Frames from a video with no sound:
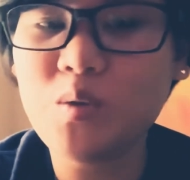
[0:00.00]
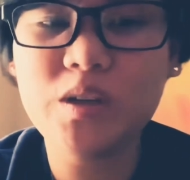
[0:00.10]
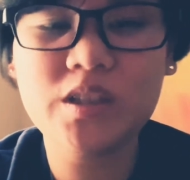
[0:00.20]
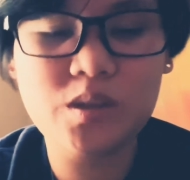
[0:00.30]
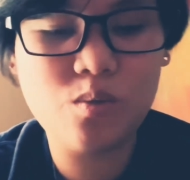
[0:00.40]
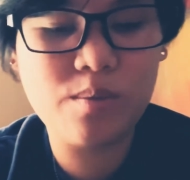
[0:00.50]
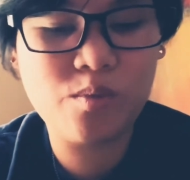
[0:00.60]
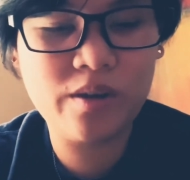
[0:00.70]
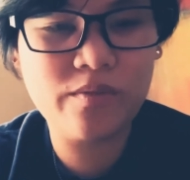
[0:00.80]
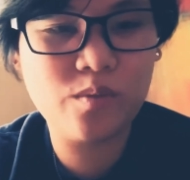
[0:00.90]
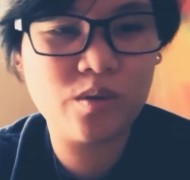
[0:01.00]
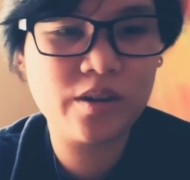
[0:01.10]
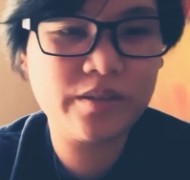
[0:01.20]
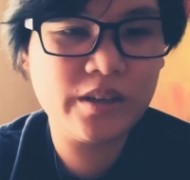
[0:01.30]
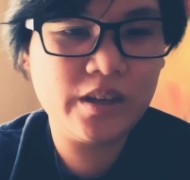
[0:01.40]
which is the
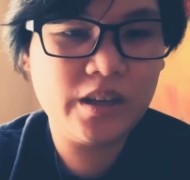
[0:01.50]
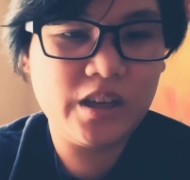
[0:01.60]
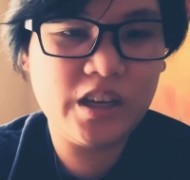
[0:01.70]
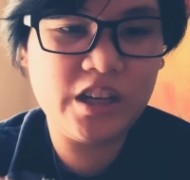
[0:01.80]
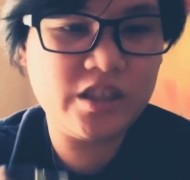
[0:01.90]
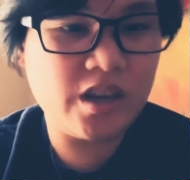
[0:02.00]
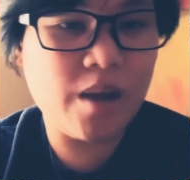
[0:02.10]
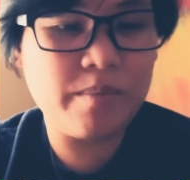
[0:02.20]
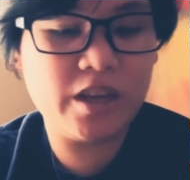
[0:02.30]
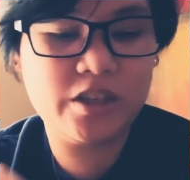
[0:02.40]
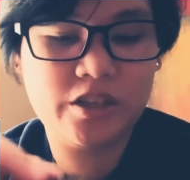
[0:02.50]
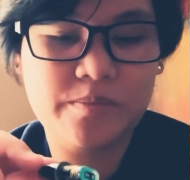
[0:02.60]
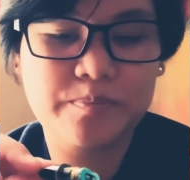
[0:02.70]
1.4, and it is not mesh.